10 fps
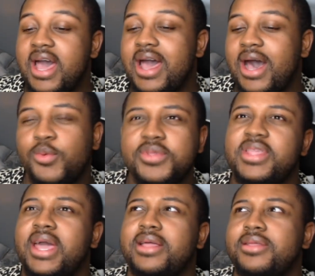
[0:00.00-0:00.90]
I was
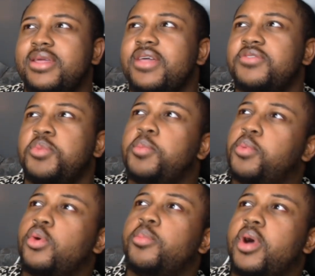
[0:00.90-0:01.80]
like, it gives me
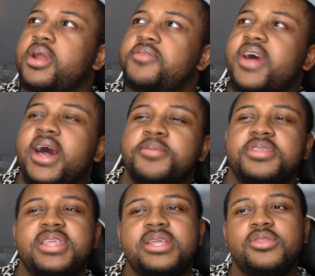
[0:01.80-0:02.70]
pool party vibes. And
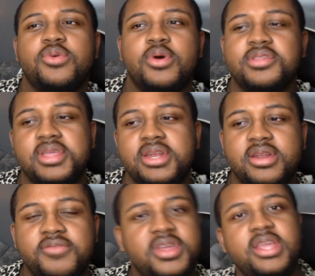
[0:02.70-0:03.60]
then towards the end of the
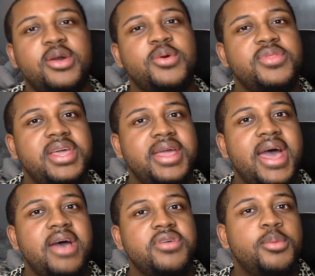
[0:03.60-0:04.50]
video, they're
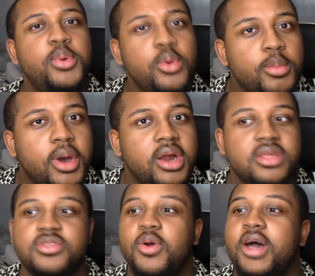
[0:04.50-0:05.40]
having a pool party.
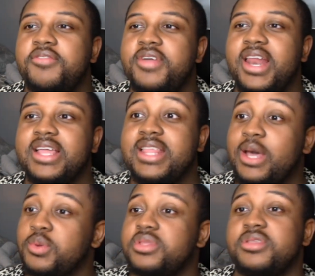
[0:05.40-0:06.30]
So I feel like that
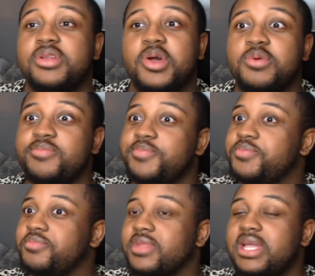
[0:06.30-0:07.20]
was, you know,
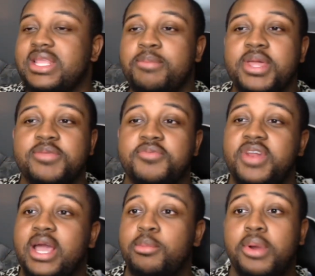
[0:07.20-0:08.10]
that makes me feel
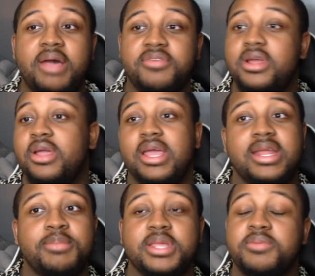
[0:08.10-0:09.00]
like a prophet, okay?
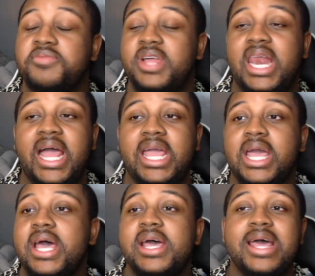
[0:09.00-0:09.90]
That makes me feel like
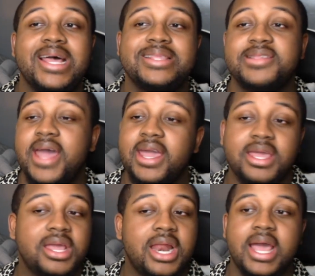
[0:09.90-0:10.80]
a
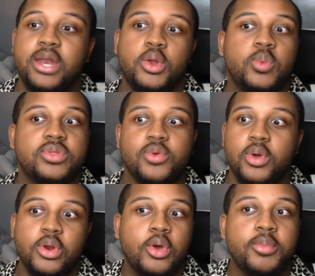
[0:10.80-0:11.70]
psychic, like I know what's
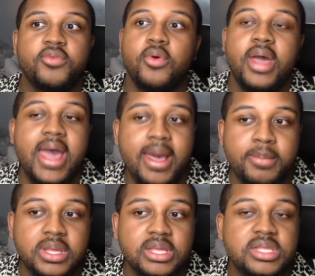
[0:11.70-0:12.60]
going on before it
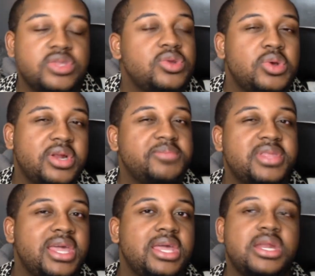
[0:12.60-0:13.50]
happens, you know what I'm
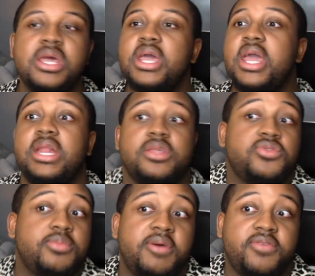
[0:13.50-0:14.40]
saying? And this
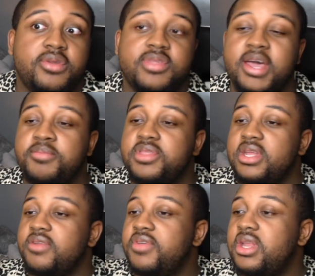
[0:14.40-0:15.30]
is my first time
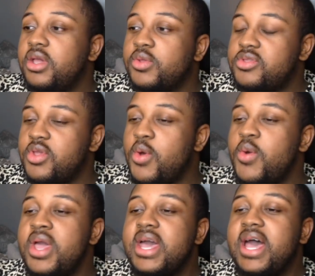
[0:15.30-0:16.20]
seeing the video.
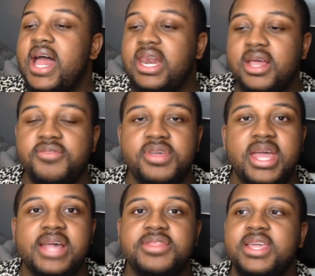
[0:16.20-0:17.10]
So I love it.
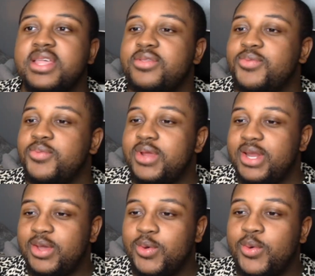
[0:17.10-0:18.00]
I think it's
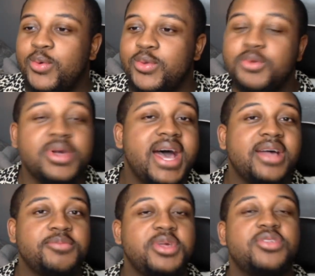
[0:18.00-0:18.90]
really cool. You
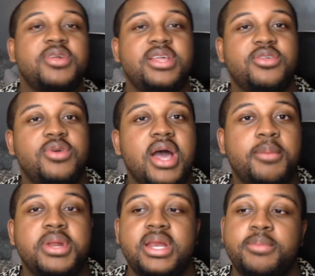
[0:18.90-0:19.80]
guys, make sure that you
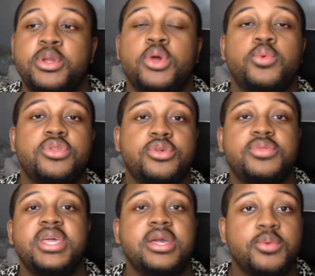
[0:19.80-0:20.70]
comment and let me know what you
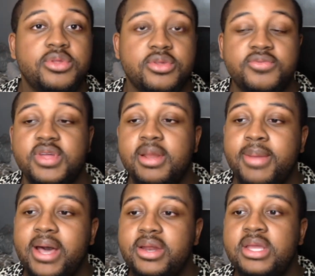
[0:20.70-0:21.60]
think and what you feel
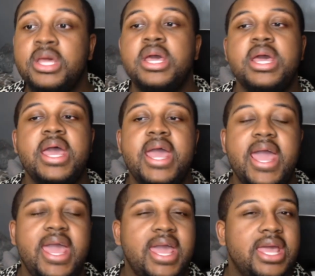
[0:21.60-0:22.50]
about it.
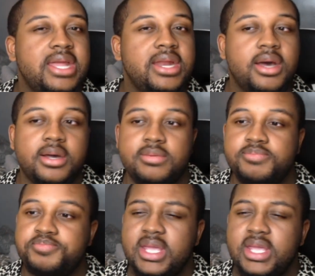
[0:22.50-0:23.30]
And I